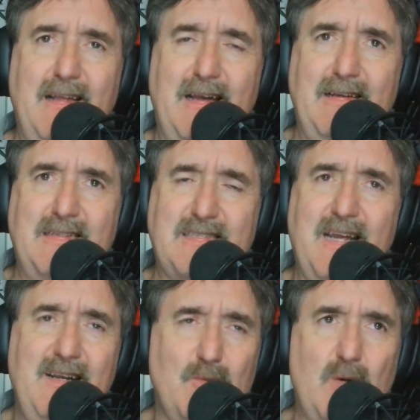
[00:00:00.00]
It's
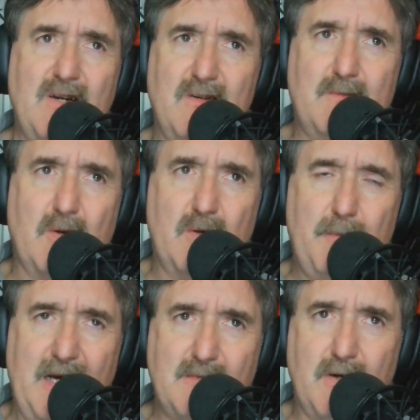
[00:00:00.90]
kind of weird with
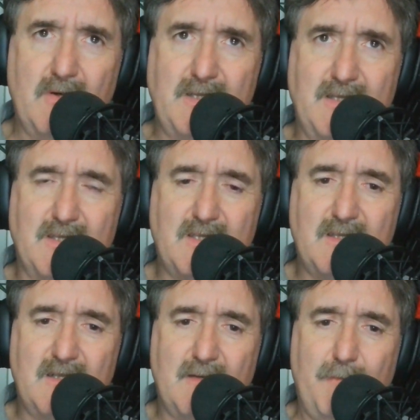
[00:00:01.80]
Poshmark
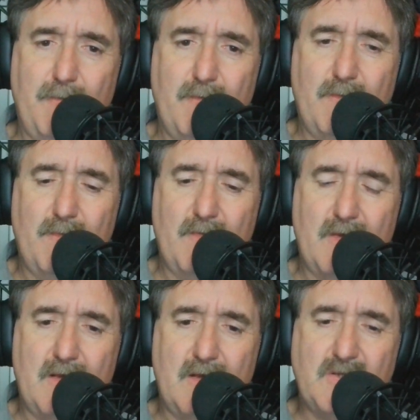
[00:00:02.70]
is
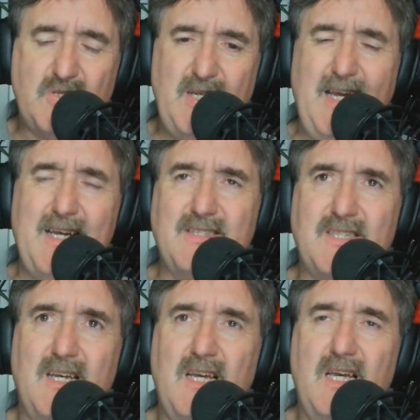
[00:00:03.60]
she
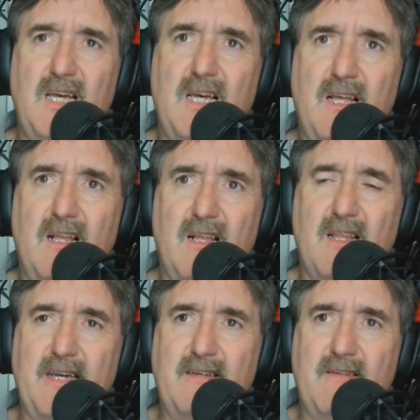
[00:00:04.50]
has
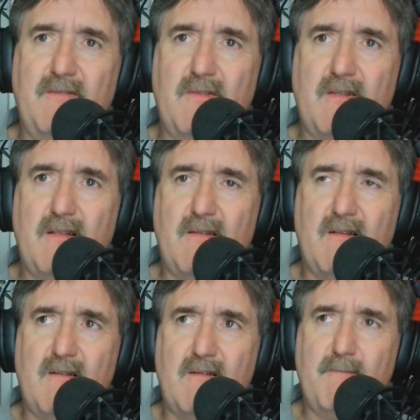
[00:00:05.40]
like,
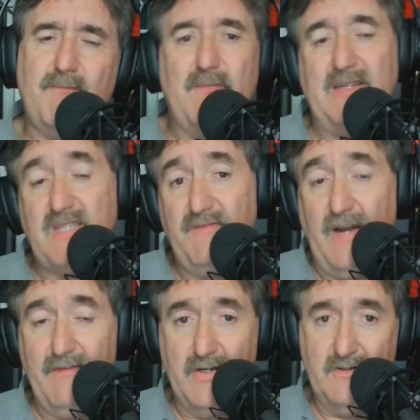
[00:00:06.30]
I'll say
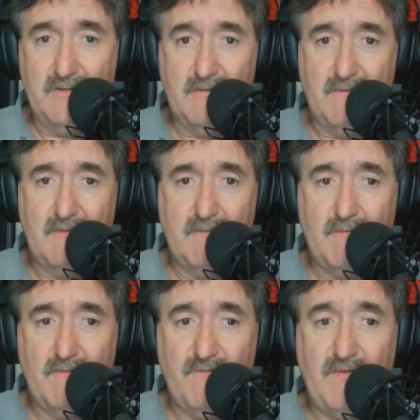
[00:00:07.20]
500,
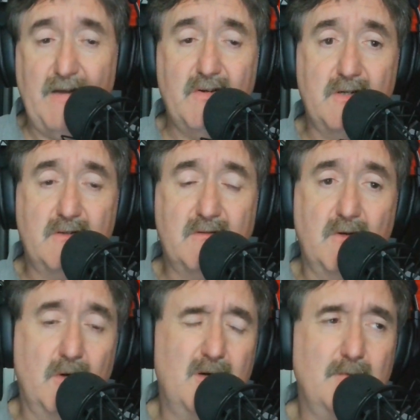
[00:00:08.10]

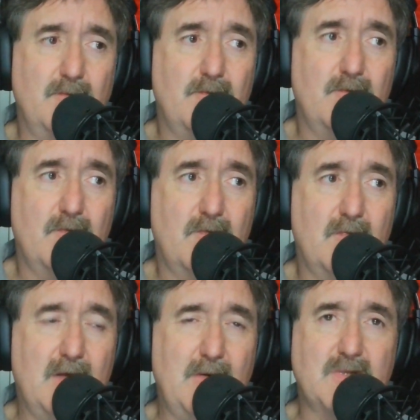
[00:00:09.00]
or
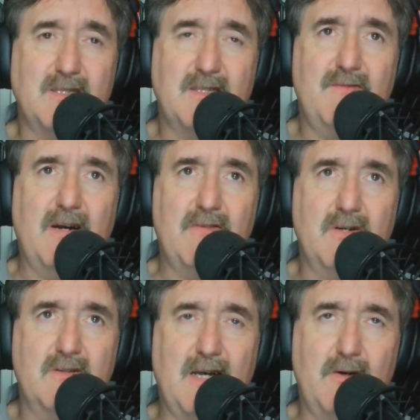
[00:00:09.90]
I was going to say
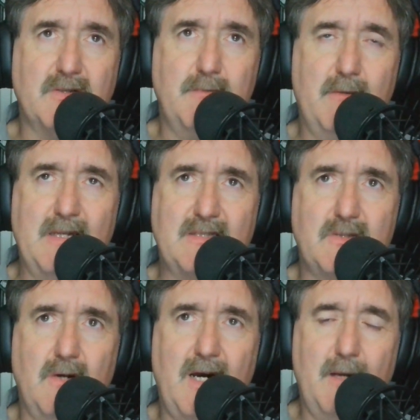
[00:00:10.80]
500,000. Maybe that's
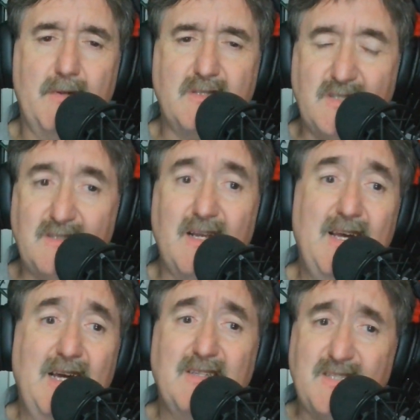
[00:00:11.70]
too high, but
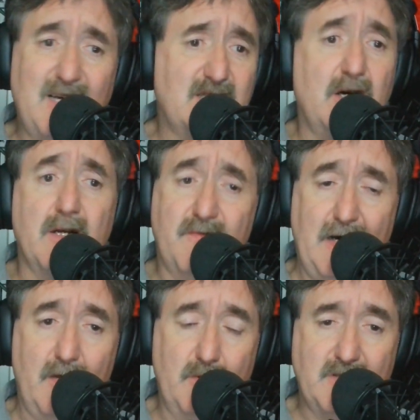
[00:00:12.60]
she's got a ton of
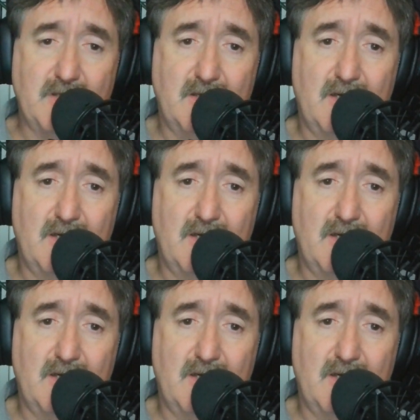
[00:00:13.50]
followers,